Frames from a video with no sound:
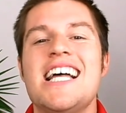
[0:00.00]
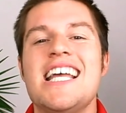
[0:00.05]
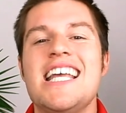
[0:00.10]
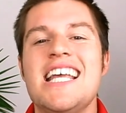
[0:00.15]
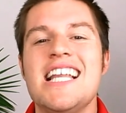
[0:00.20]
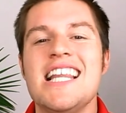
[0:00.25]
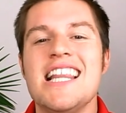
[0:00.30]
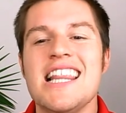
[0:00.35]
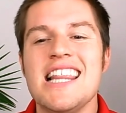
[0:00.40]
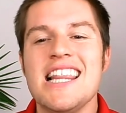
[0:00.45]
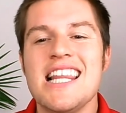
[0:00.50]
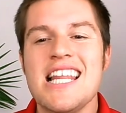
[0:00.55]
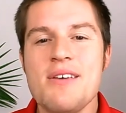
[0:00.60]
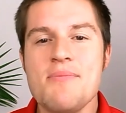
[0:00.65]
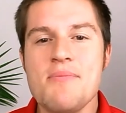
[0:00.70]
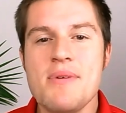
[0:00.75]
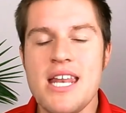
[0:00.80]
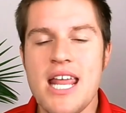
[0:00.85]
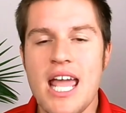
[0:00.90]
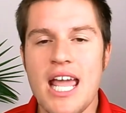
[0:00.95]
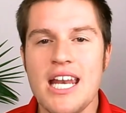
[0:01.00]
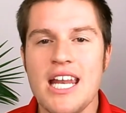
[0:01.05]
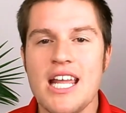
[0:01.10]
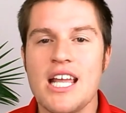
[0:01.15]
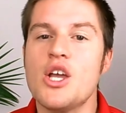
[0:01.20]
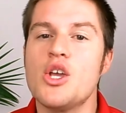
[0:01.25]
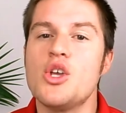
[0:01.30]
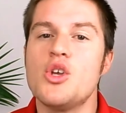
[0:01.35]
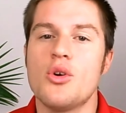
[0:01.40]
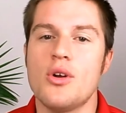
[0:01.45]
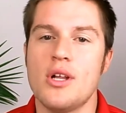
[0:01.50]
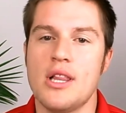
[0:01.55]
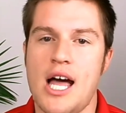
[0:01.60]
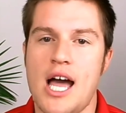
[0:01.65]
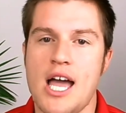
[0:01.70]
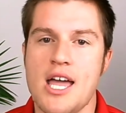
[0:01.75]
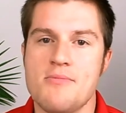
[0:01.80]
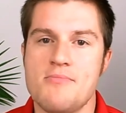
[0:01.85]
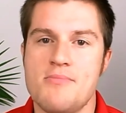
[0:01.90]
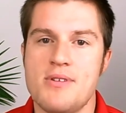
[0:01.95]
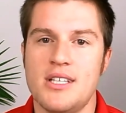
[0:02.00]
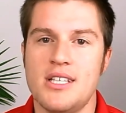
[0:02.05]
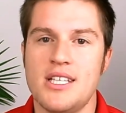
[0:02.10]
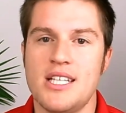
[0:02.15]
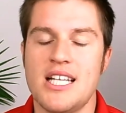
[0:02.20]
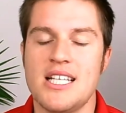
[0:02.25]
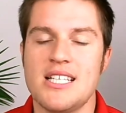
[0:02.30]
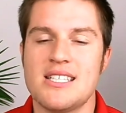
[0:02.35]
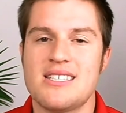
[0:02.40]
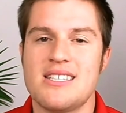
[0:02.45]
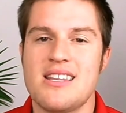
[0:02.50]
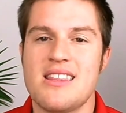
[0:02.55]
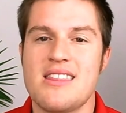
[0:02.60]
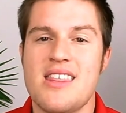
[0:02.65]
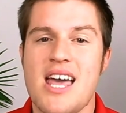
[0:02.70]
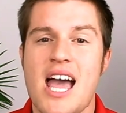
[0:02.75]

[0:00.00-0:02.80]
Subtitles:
eliminating your liabilities.